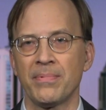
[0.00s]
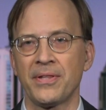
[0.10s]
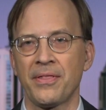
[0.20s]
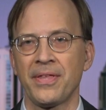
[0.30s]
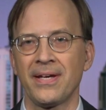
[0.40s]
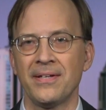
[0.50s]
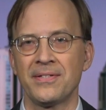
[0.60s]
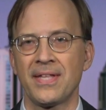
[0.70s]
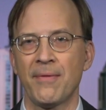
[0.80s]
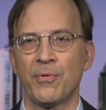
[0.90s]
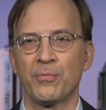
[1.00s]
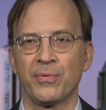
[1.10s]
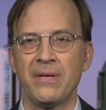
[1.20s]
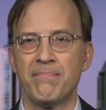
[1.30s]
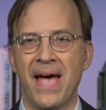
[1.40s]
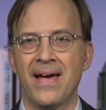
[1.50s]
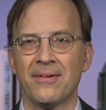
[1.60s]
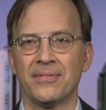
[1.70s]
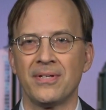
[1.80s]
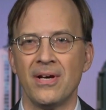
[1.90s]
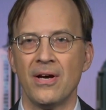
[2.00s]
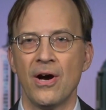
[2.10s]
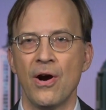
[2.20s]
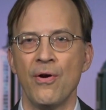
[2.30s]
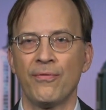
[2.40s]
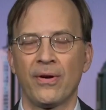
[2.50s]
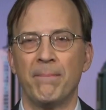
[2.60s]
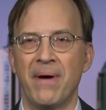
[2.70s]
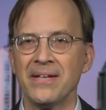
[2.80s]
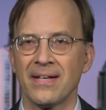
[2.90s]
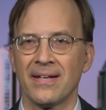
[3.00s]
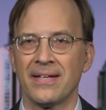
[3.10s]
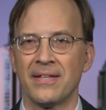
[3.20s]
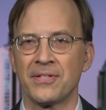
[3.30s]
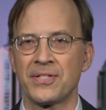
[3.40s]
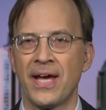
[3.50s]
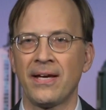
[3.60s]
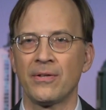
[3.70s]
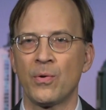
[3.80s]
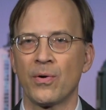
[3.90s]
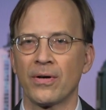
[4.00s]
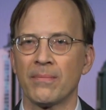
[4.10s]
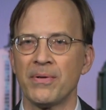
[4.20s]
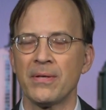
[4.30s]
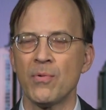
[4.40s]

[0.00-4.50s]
But the thing is, that will rebound overabundantly in the second quarter. But the